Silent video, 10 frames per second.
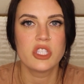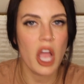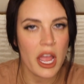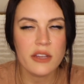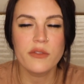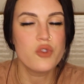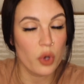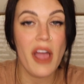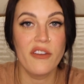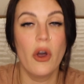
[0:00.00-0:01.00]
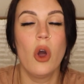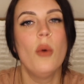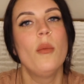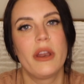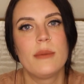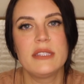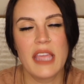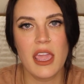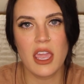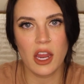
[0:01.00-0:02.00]
kind of drive home what I'm
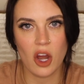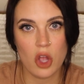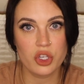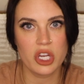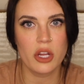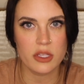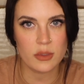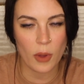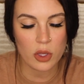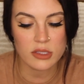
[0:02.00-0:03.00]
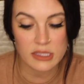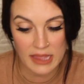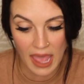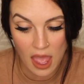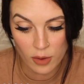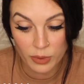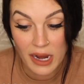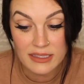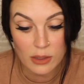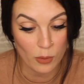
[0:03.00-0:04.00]
saying here, I'll share this post that
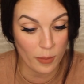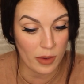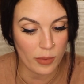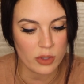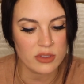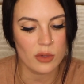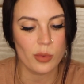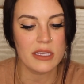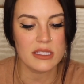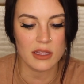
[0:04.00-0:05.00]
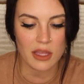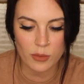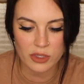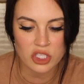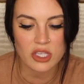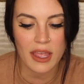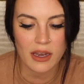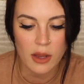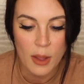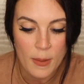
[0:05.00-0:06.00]
Rising Woman posted recently, which said,